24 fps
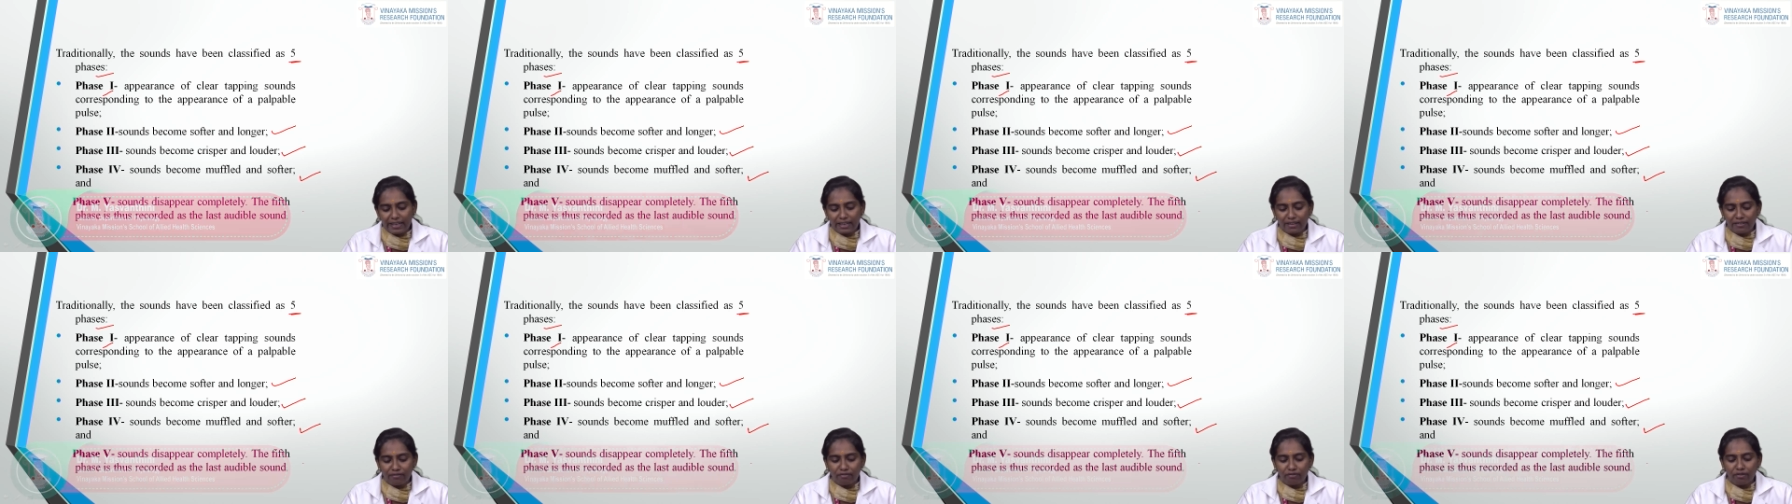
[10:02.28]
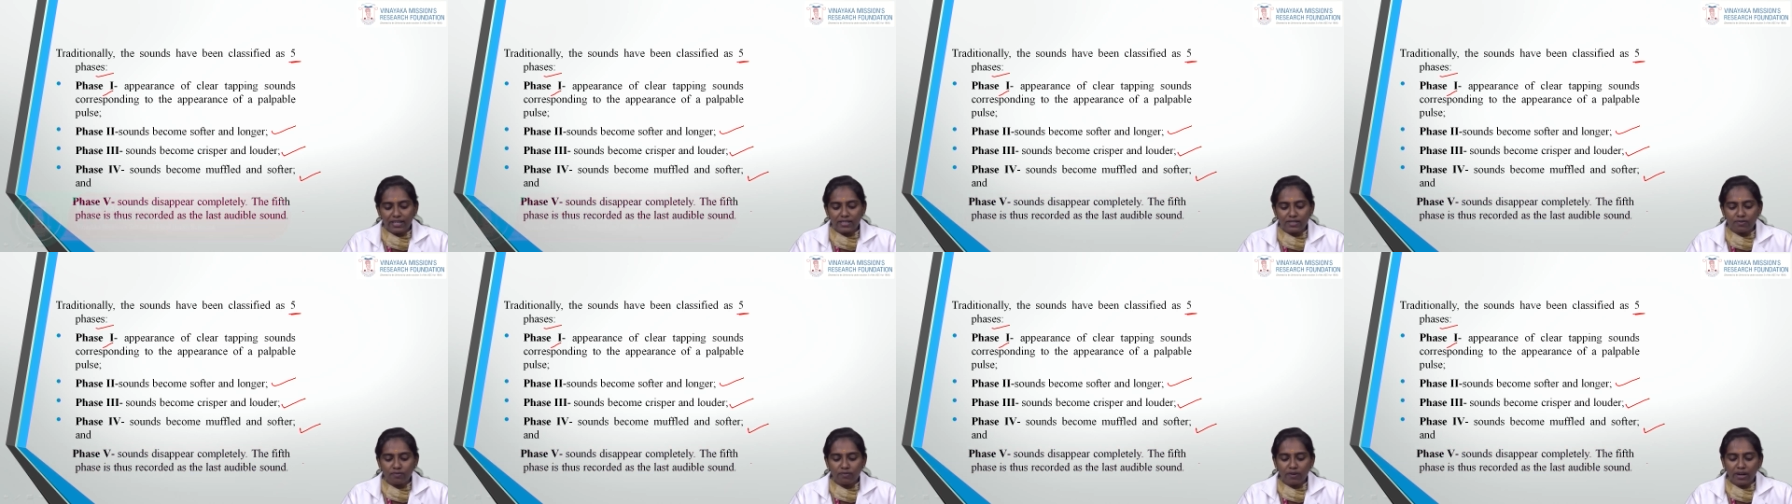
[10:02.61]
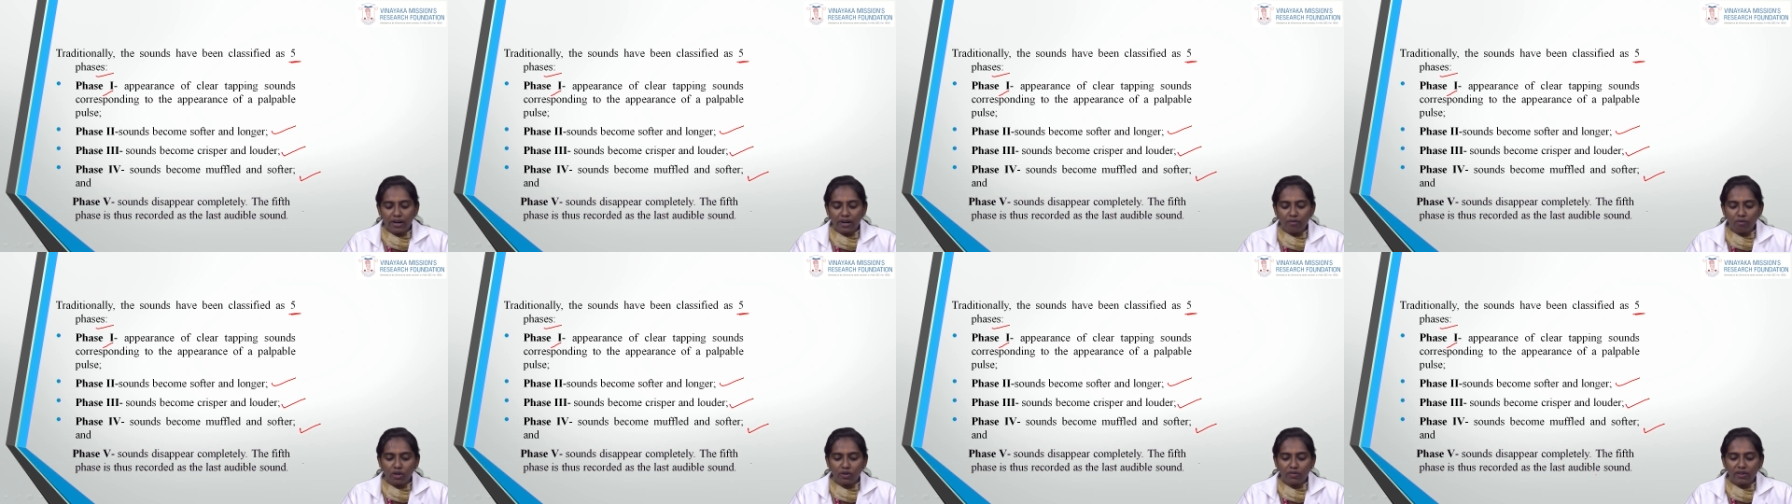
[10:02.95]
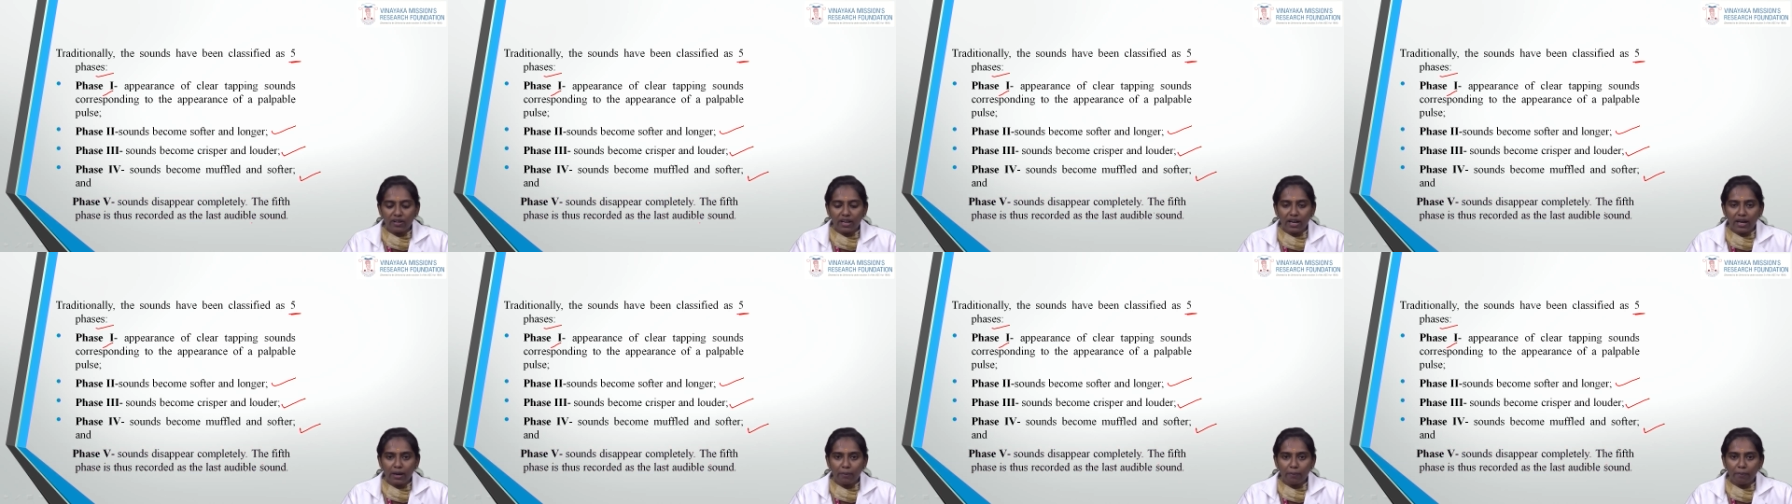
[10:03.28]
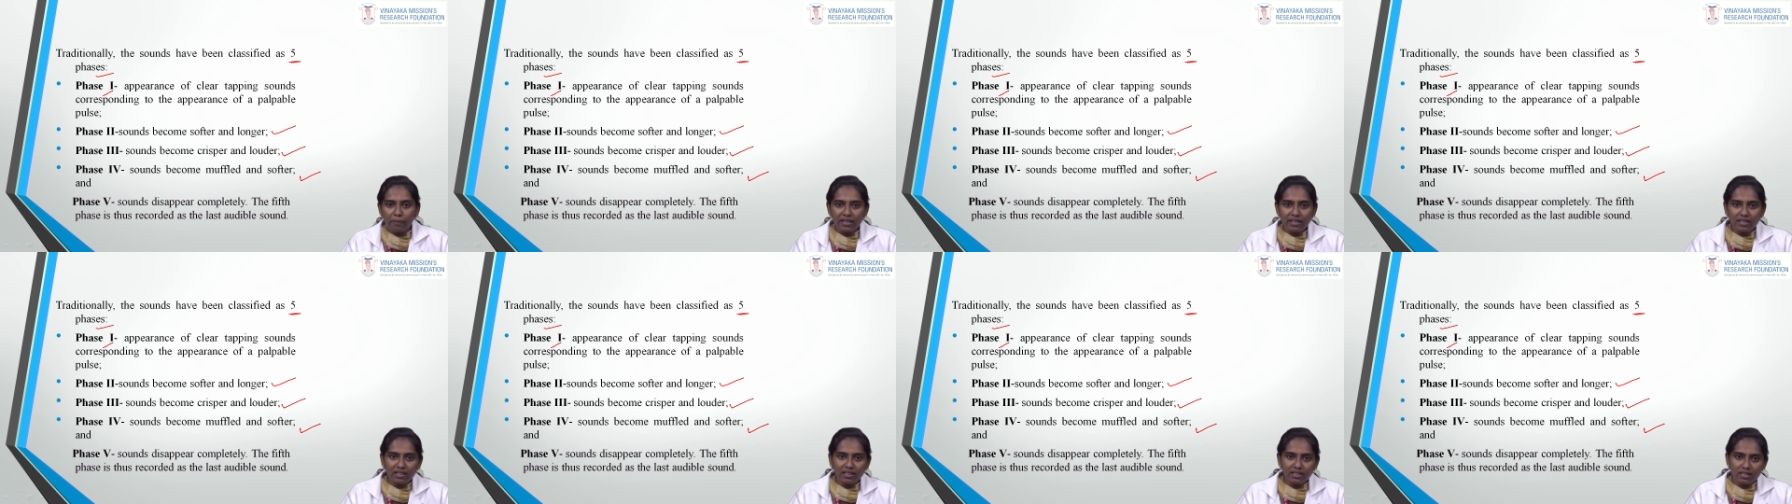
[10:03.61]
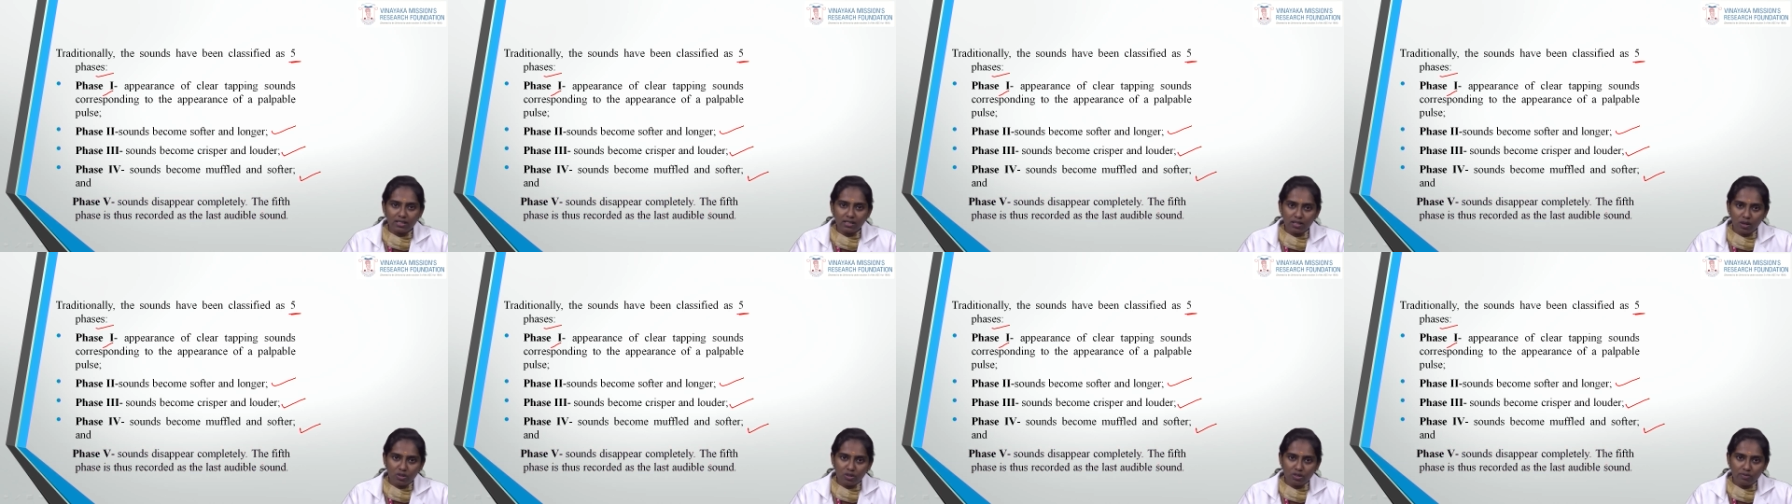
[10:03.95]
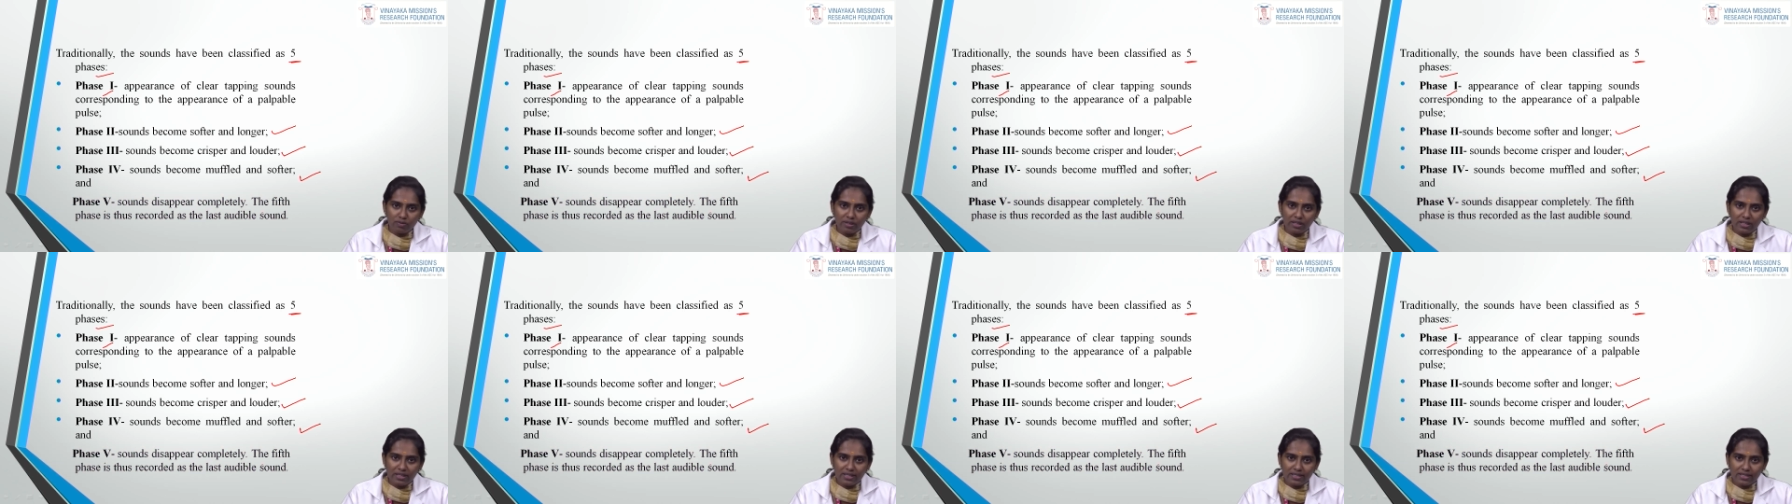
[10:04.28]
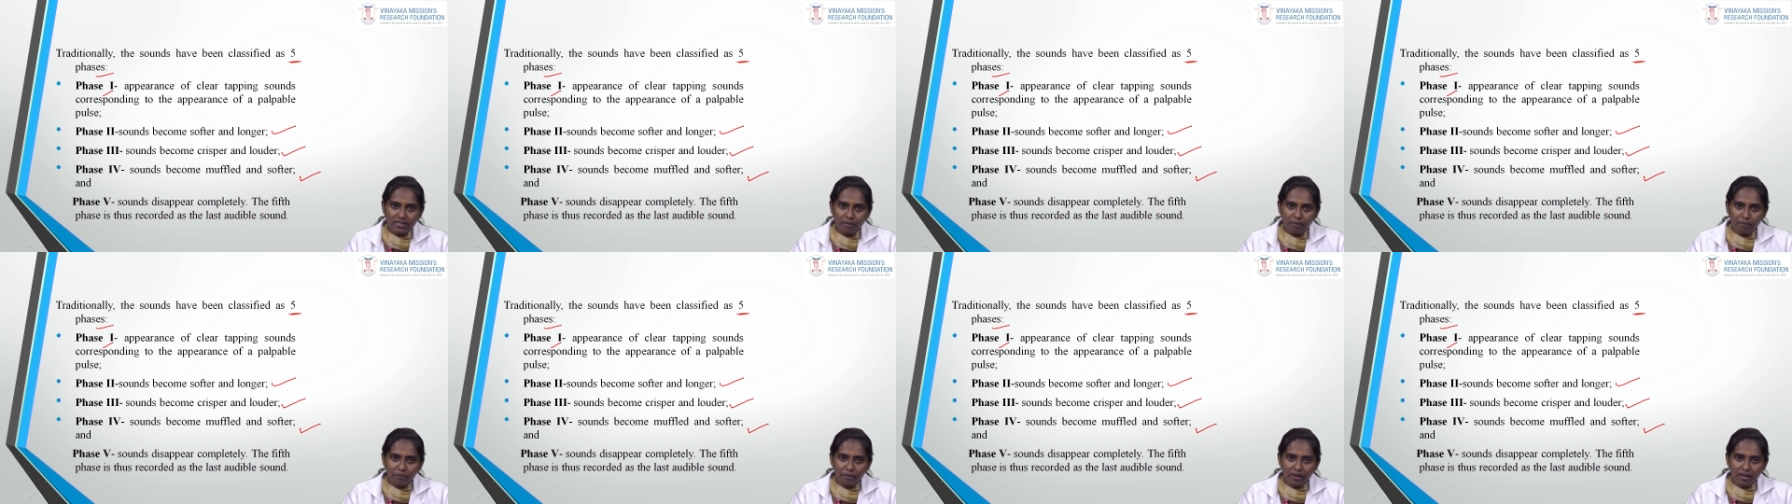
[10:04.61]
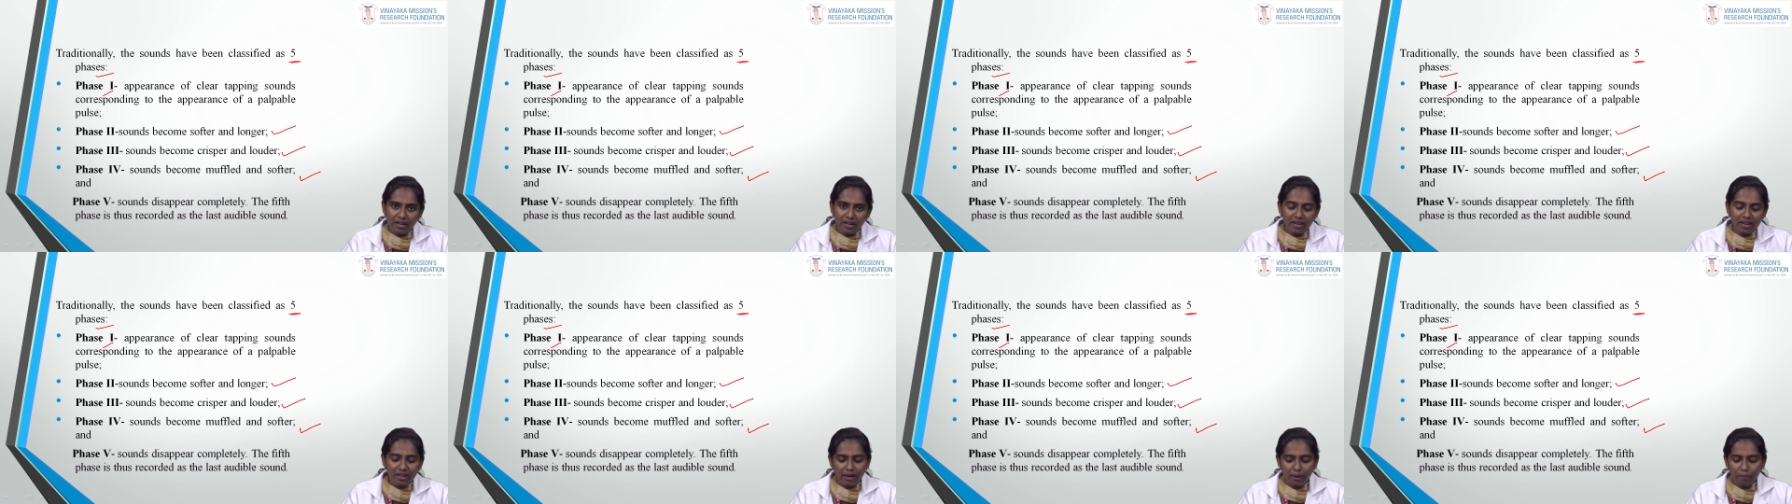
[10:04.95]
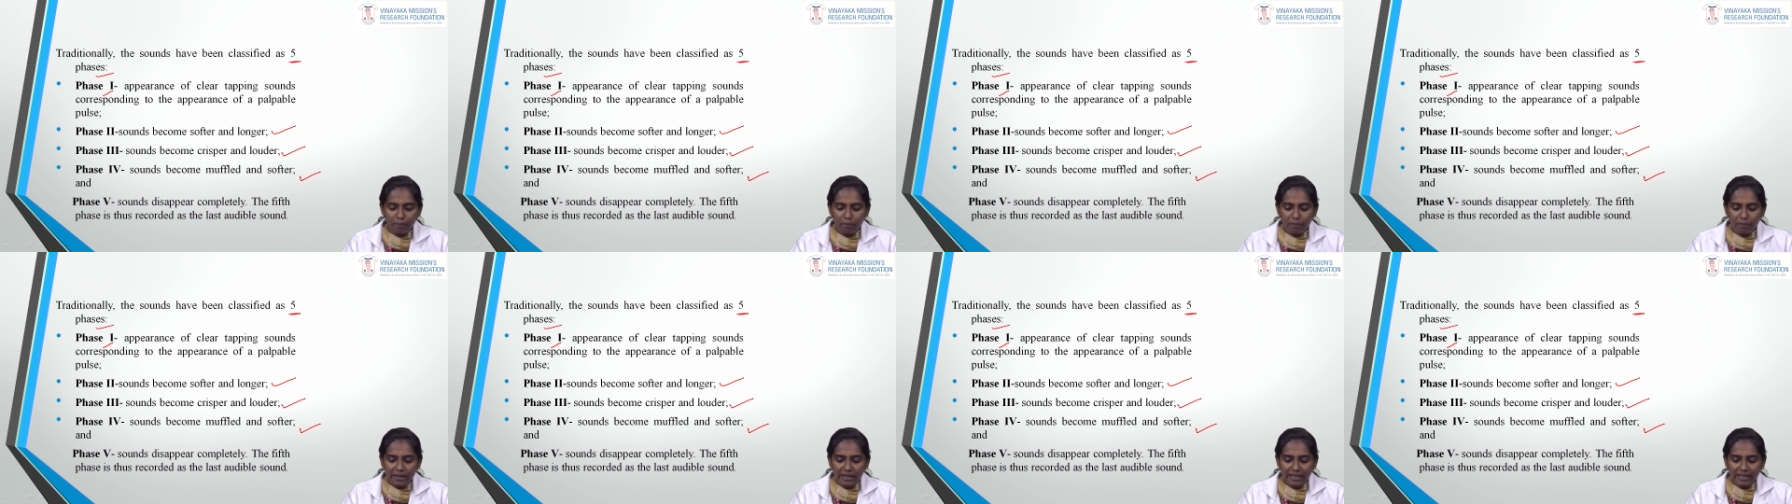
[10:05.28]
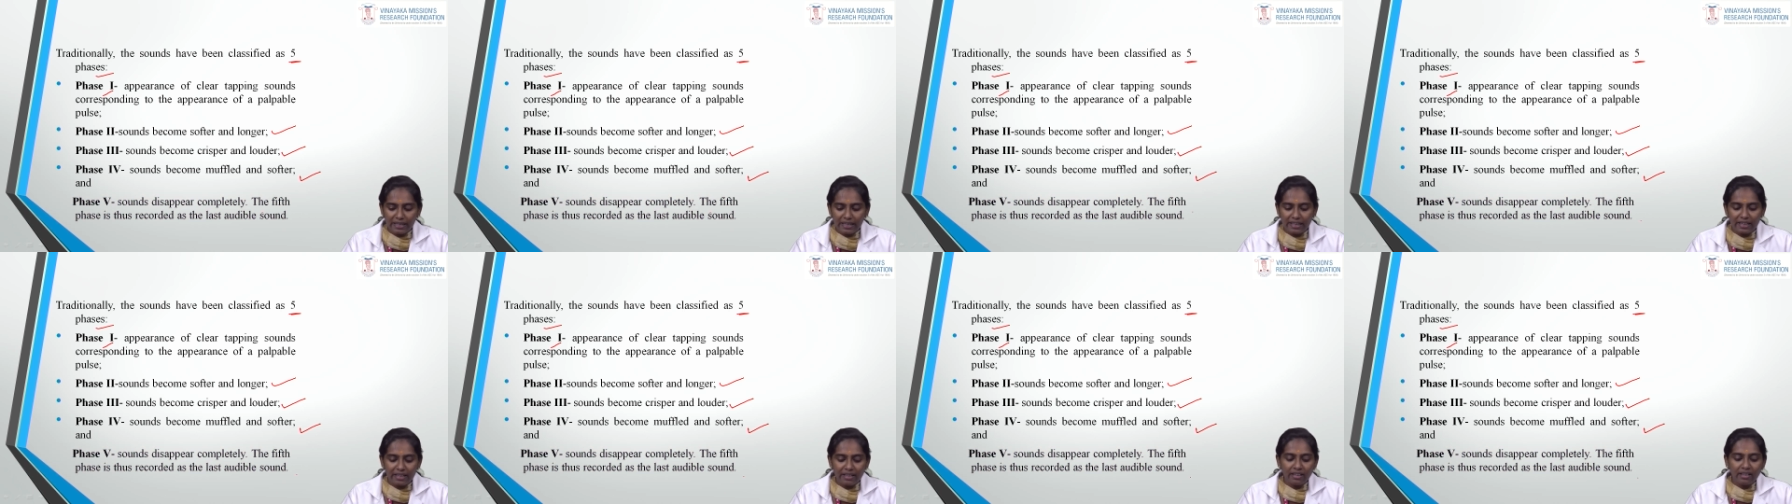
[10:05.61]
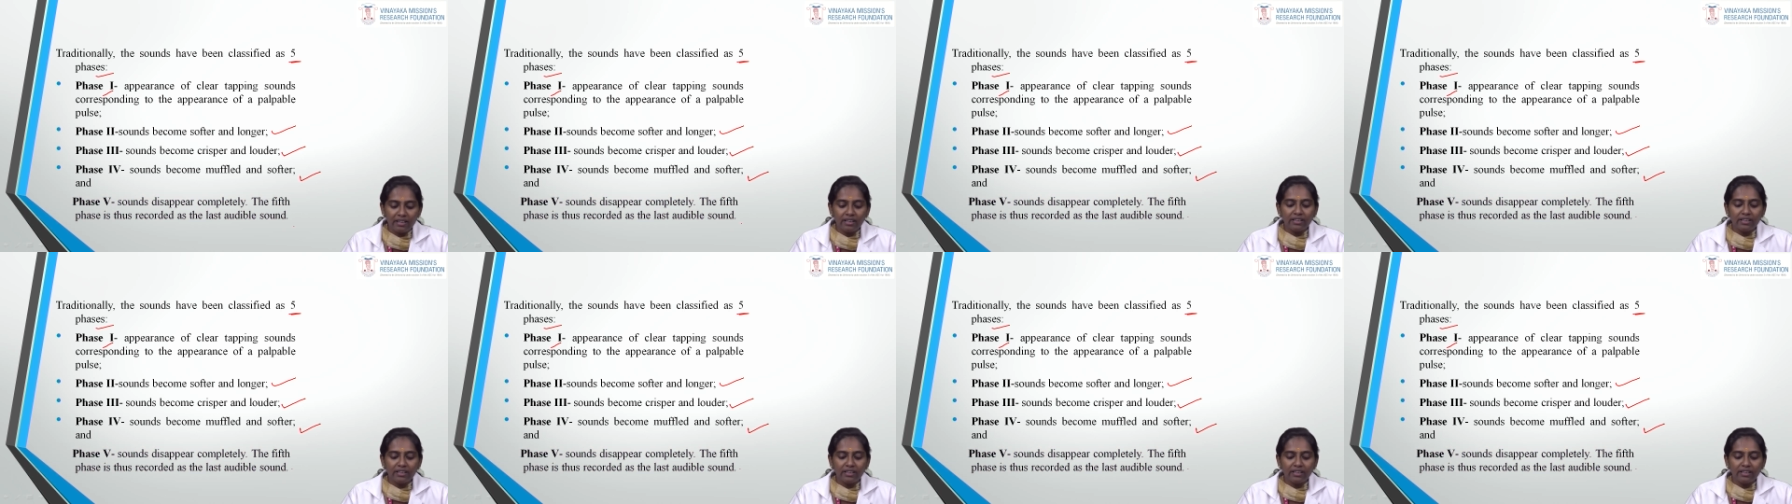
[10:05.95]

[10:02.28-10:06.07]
In phase 5 what will happen? The sounds will disappear completely.